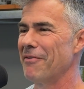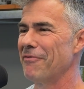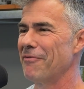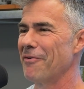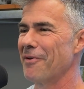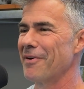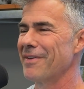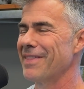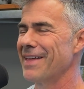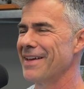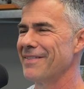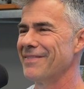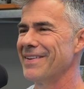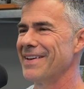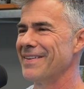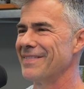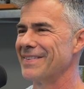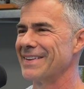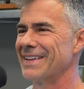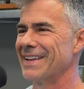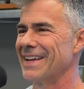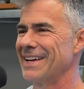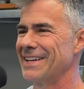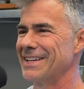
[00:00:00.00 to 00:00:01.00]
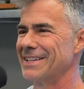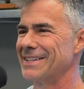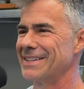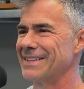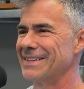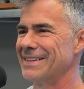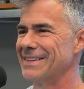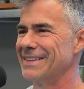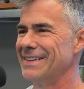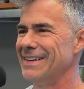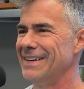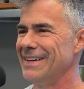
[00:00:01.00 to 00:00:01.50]
Before they've even
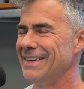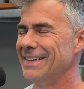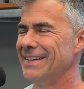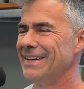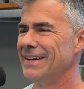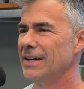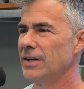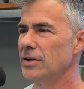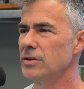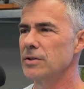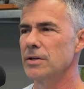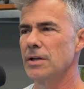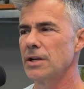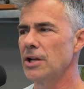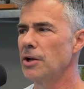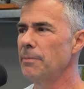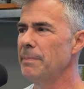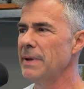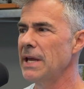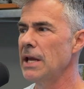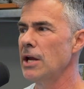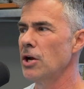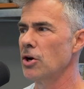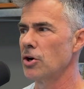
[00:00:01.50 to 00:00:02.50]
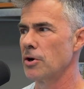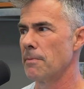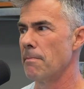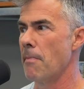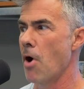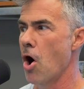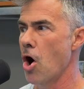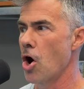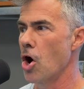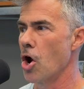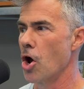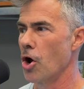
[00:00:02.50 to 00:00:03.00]
oh, it'll be here
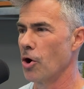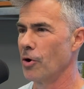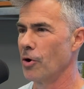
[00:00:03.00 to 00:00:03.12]
tomorrow.